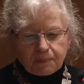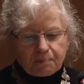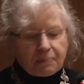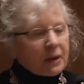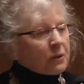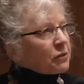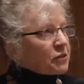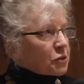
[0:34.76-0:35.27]

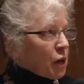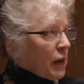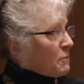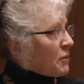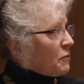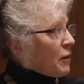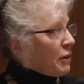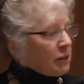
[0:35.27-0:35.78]
Because time
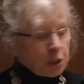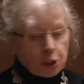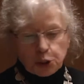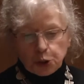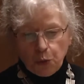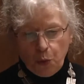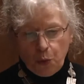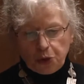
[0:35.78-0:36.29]
is very
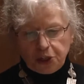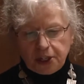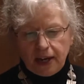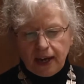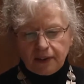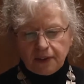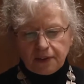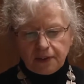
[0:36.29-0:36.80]
short,
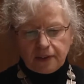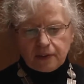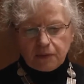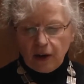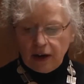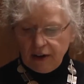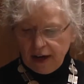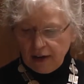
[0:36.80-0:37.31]
and this is a
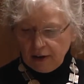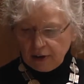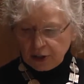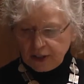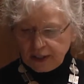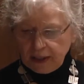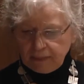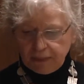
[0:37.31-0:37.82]
very
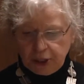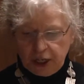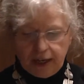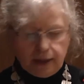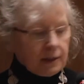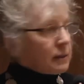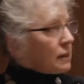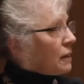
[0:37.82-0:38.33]
large
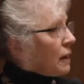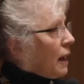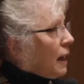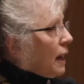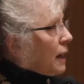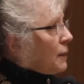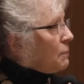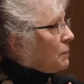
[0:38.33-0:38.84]
subject,
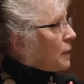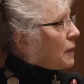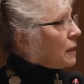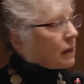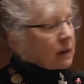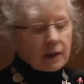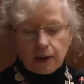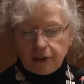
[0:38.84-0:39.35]
I'm
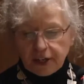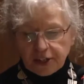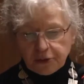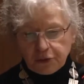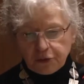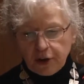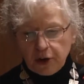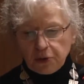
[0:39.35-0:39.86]
going to
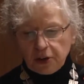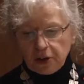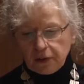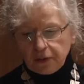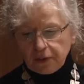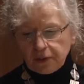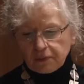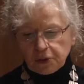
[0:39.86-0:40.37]

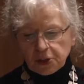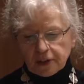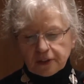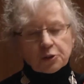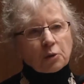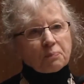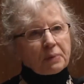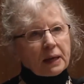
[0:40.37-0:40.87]
focus
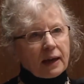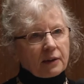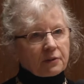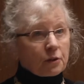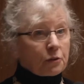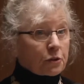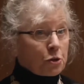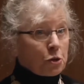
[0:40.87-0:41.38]
just on
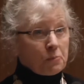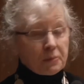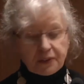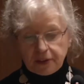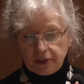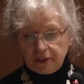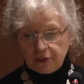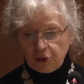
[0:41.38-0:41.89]
Picasso's
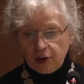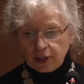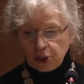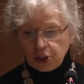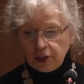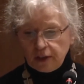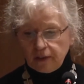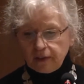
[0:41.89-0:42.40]
cubist
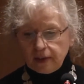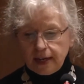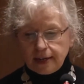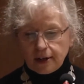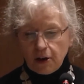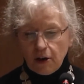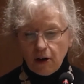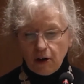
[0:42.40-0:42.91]
constructions
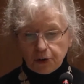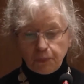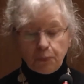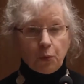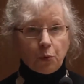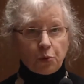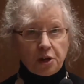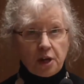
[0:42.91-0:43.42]
in
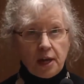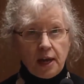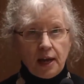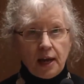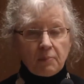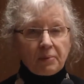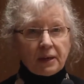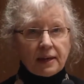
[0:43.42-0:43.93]
cardboard,
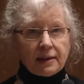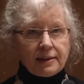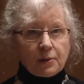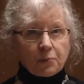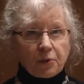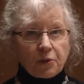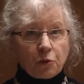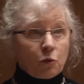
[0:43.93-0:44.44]

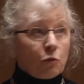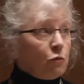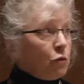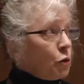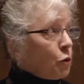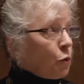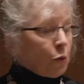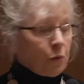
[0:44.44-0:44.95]
beginning with
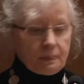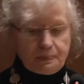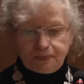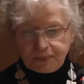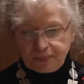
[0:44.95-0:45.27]
violon.